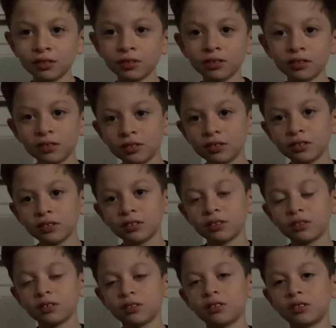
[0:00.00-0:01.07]

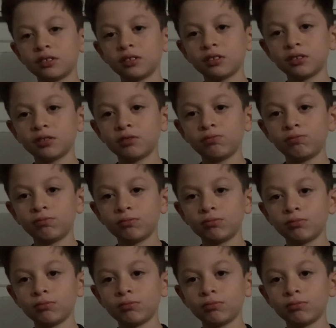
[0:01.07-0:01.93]
Nothing is said.